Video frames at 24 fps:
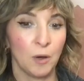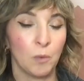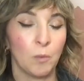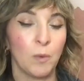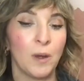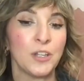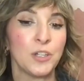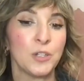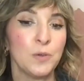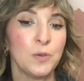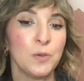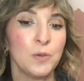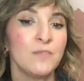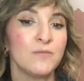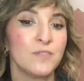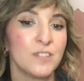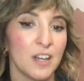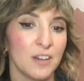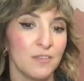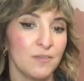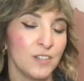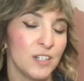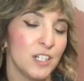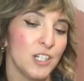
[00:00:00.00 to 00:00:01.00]
When you have
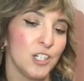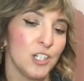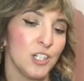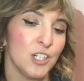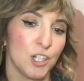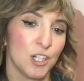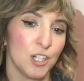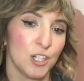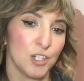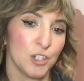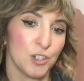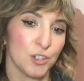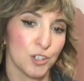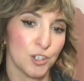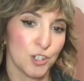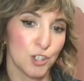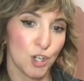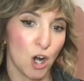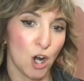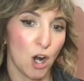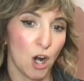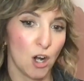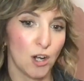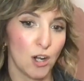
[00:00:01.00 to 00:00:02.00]
definition in your
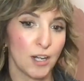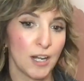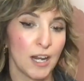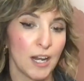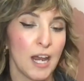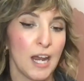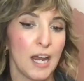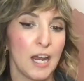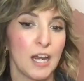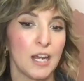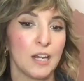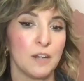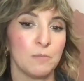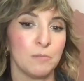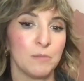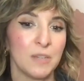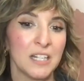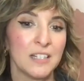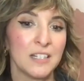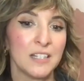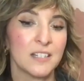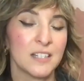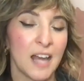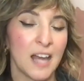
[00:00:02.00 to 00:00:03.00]
chart, it
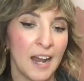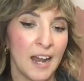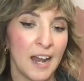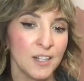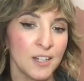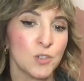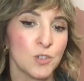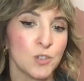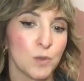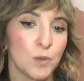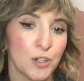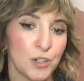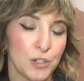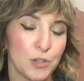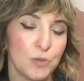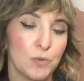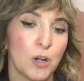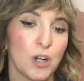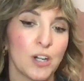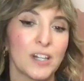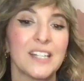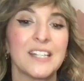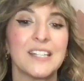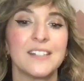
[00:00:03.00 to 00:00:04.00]
means that is where
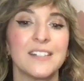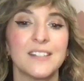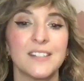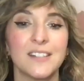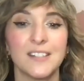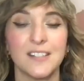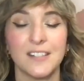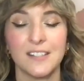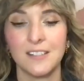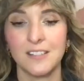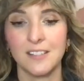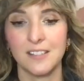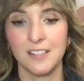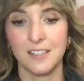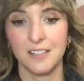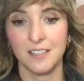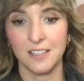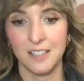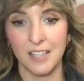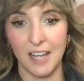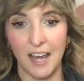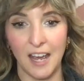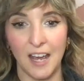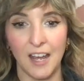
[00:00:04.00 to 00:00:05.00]
you are
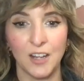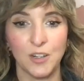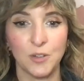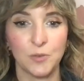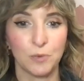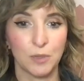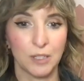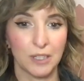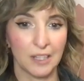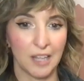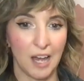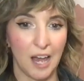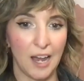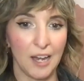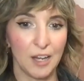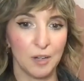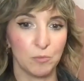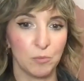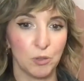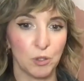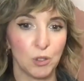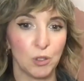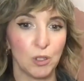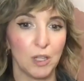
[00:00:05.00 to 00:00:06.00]
consistent and
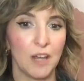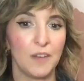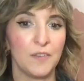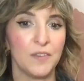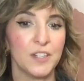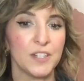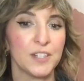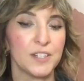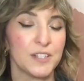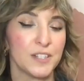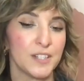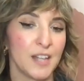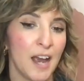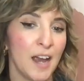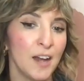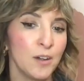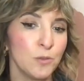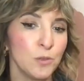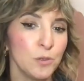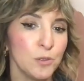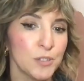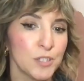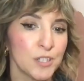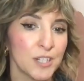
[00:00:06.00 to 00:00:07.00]
reliable. And the
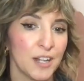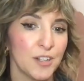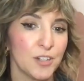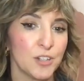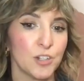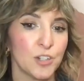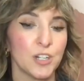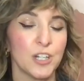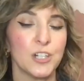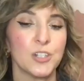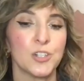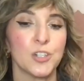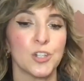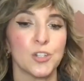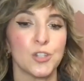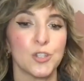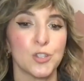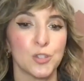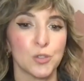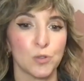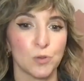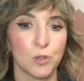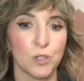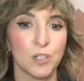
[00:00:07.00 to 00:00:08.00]
sacral center is a
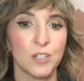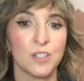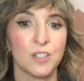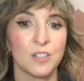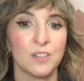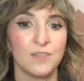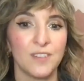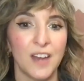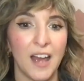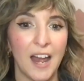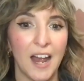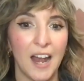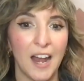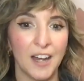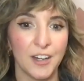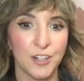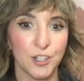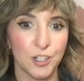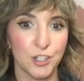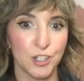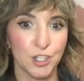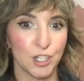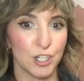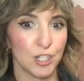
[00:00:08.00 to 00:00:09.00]
source of
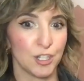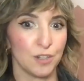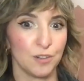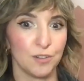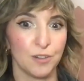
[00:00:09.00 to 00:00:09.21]
energy.